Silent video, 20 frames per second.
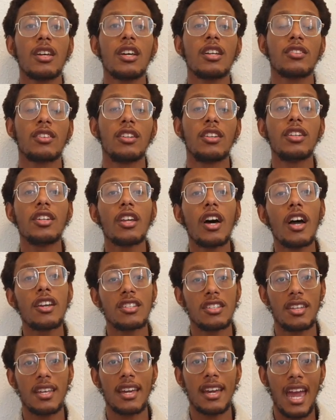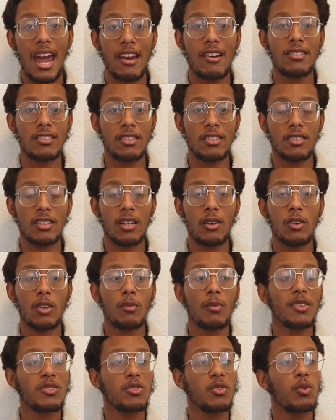to nurture their character so that no
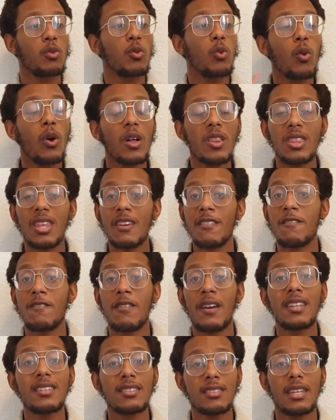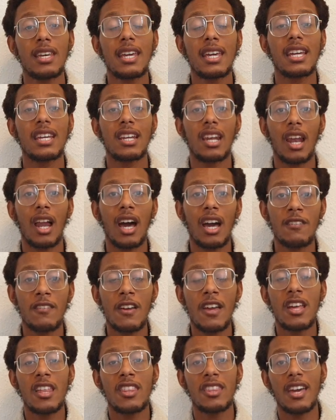matter what they face in life,
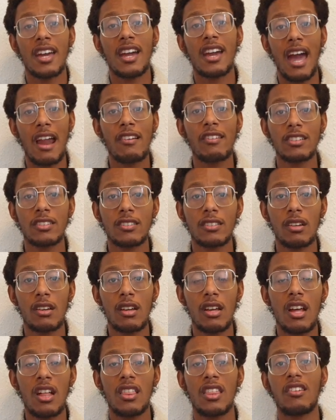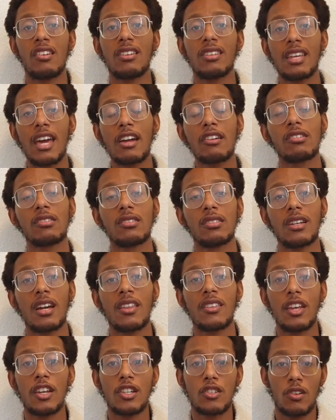their character, their integrity,
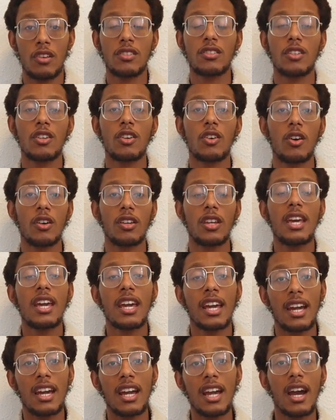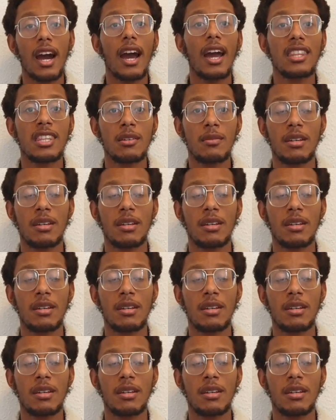and their trust in God can guide them.